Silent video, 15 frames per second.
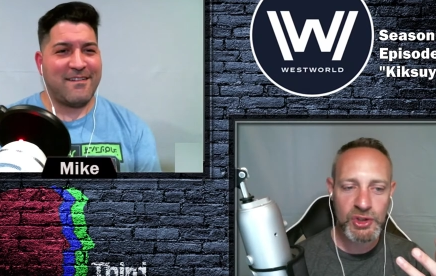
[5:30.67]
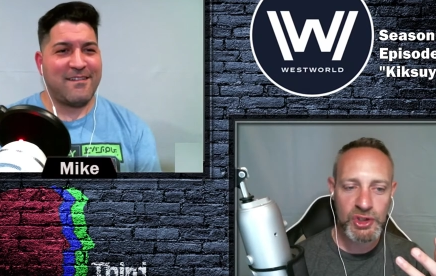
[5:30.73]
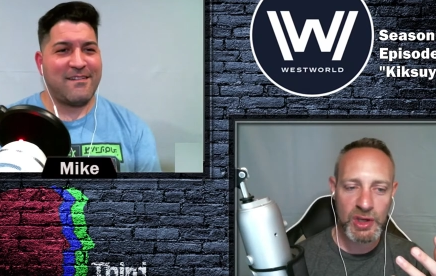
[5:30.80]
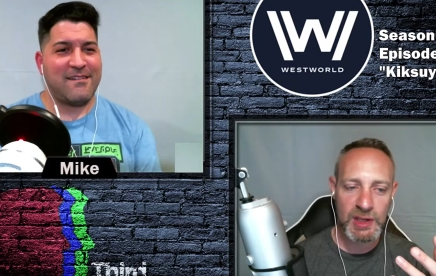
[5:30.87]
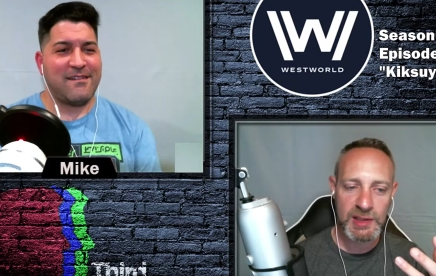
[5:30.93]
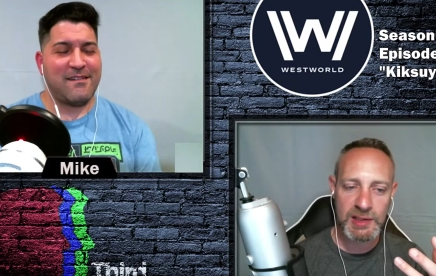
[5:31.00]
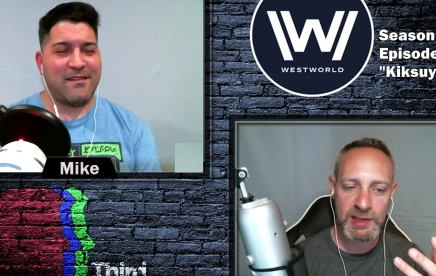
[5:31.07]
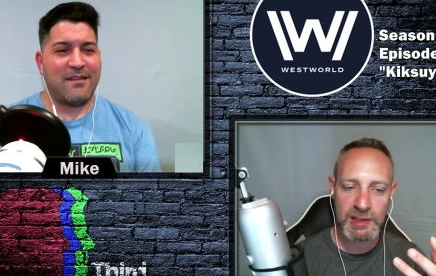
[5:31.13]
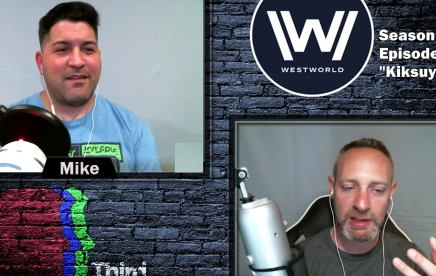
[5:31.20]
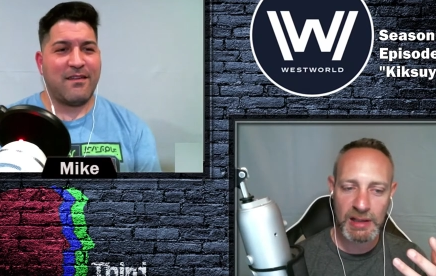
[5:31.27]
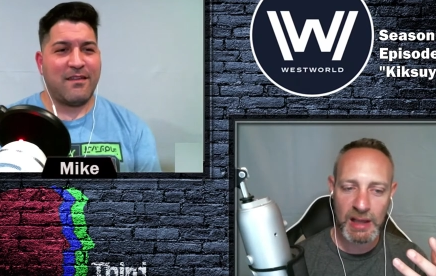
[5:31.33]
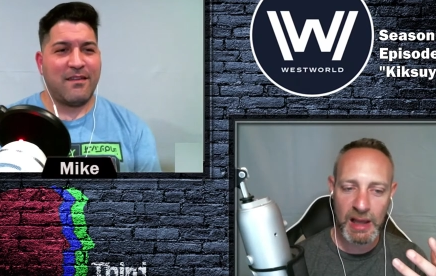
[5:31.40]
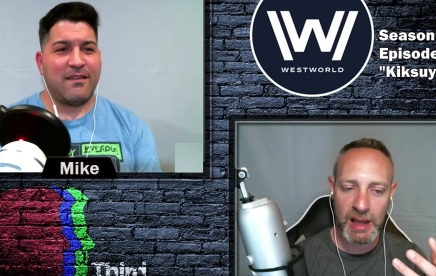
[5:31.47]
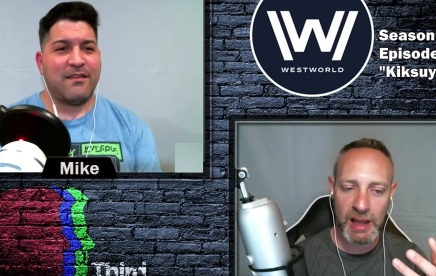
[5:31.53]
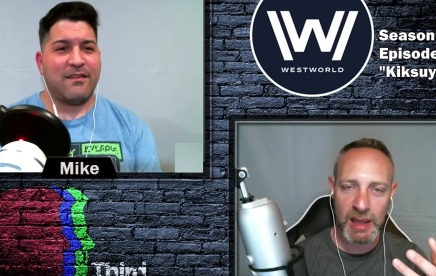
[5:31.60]
Speaker 1: just
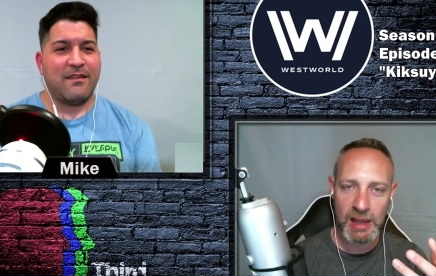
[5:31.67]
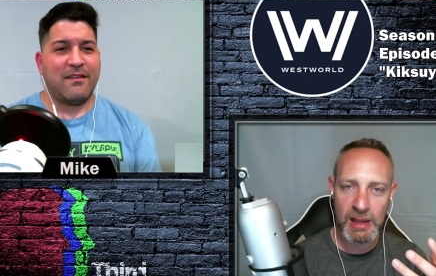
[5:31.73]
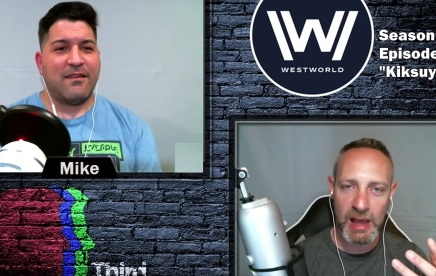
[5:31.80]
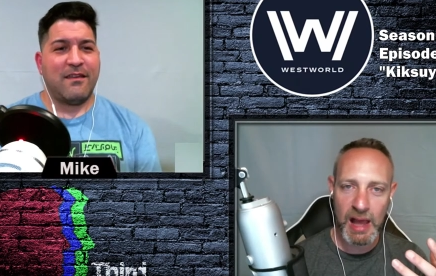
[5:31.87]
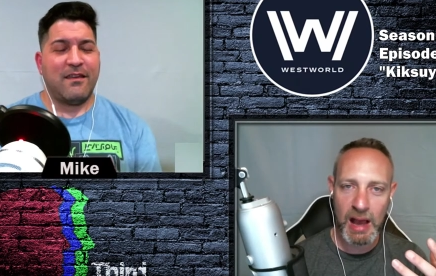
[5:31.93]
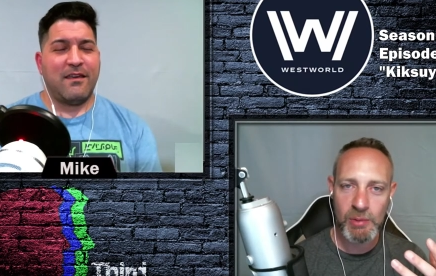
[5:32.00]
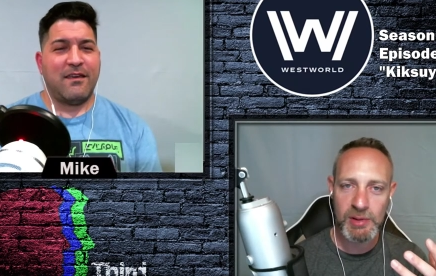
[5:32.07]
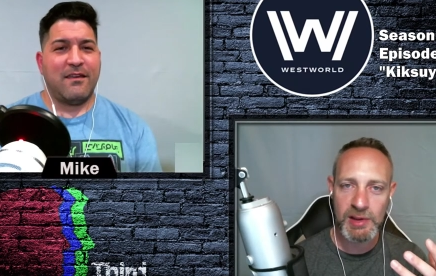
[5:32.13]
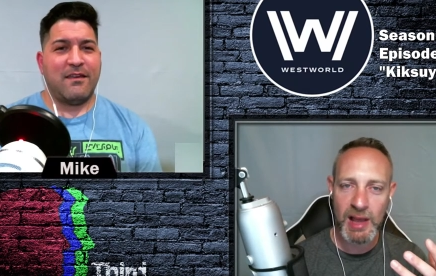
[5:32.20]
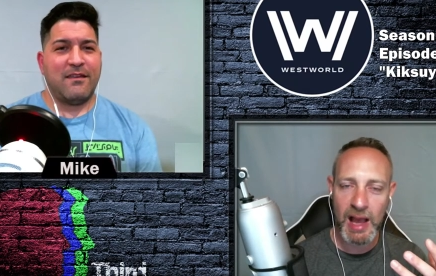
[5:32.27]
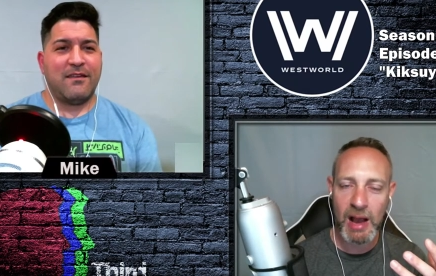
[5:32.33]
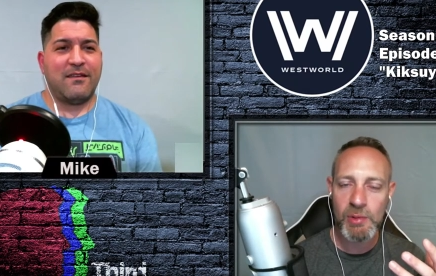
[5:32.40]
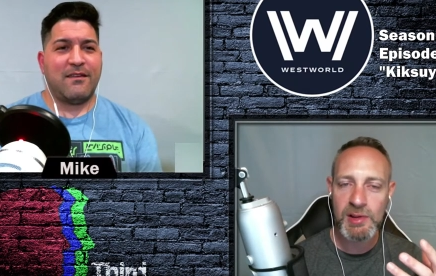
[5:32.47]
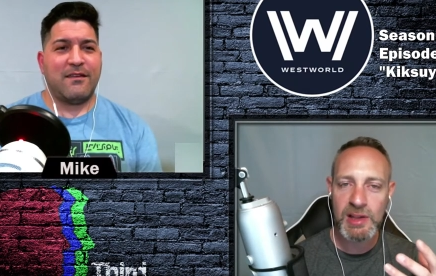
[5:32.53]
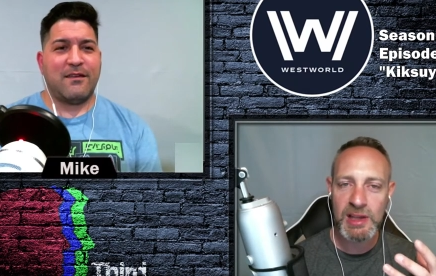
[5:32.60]
it i was
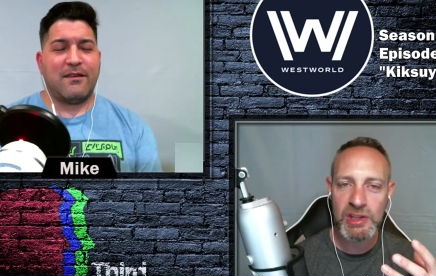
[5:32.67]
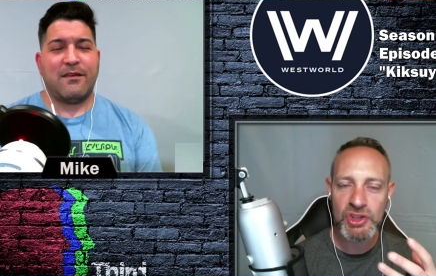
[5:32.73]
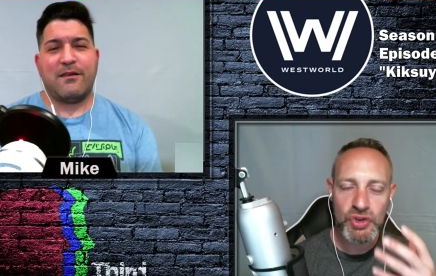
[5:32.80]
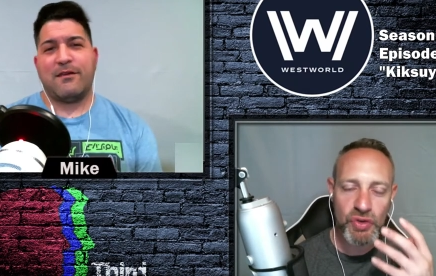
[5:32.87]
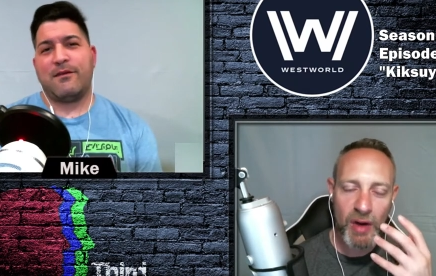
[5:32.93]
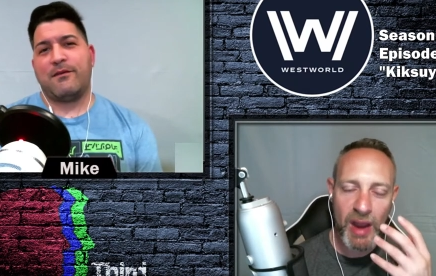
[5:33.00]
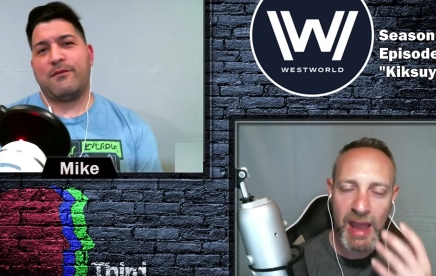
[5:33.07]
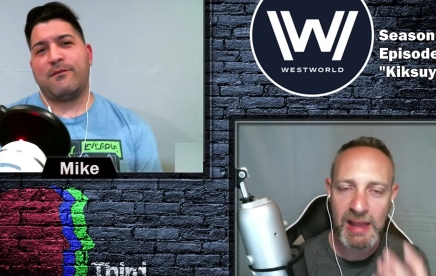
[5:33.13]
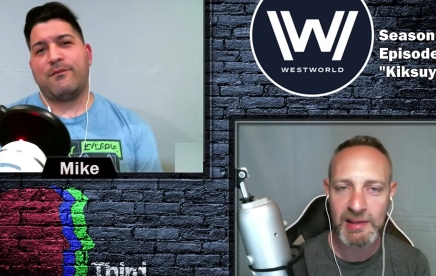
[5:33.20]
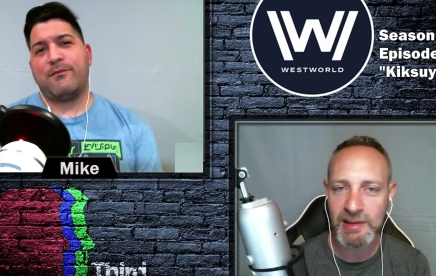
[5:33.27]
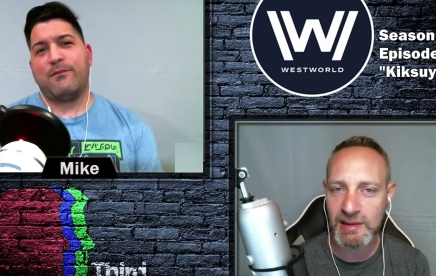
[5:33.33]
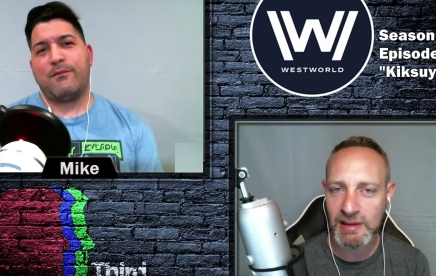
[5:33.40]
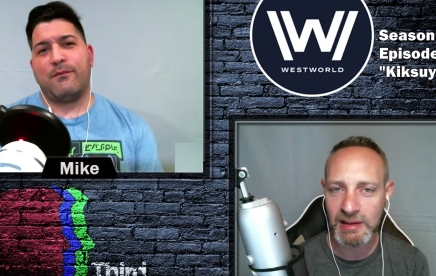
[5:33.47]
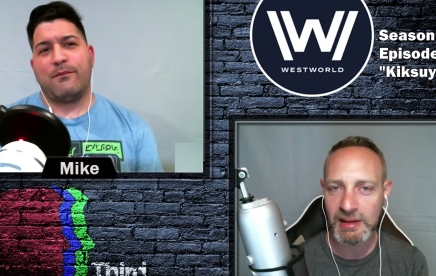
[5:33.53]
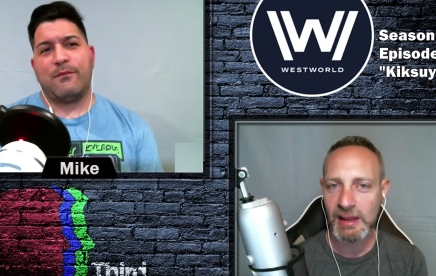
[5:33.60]
i was
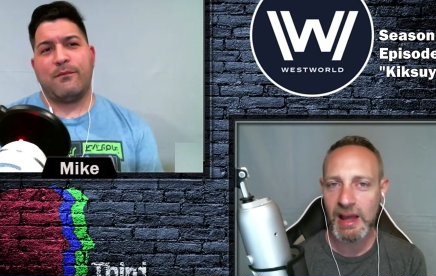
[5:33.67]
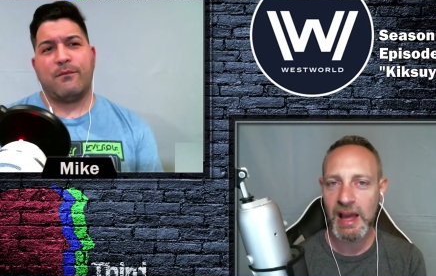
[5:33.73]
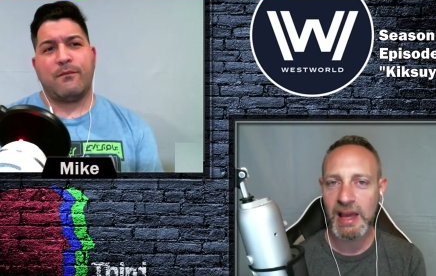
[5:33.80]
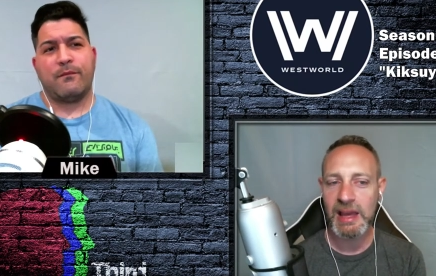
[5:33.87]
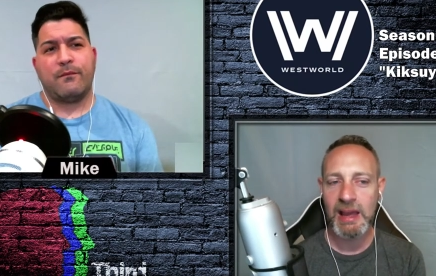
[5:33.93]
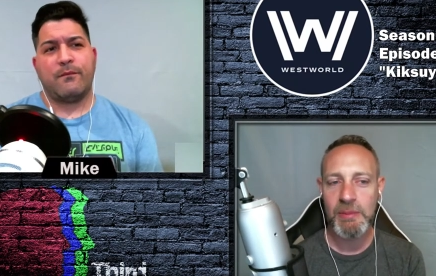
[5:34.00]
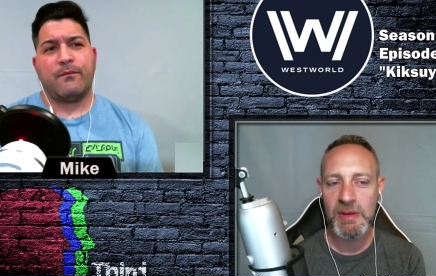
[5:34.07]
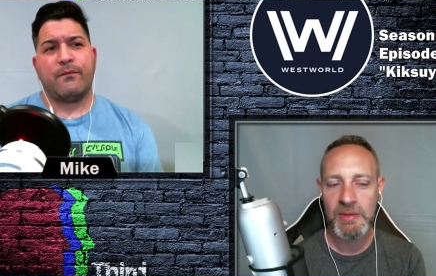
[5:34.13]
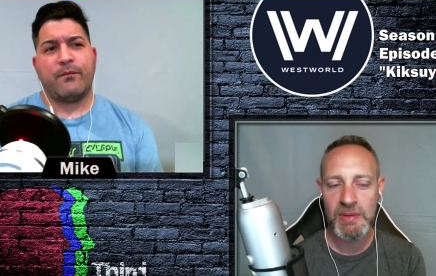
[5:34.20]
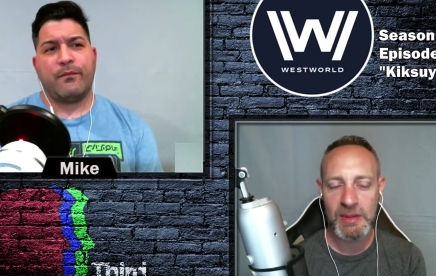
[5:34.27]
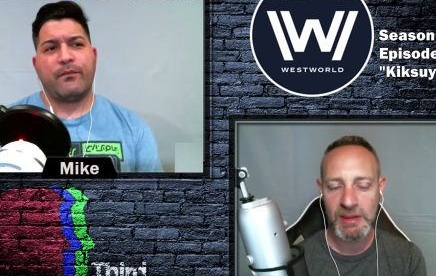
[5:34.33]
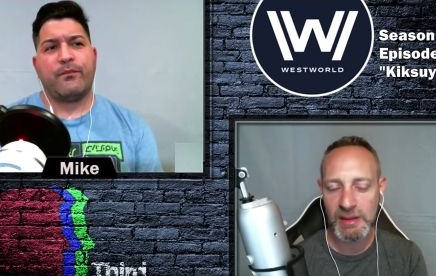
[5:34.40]
entranced i i mean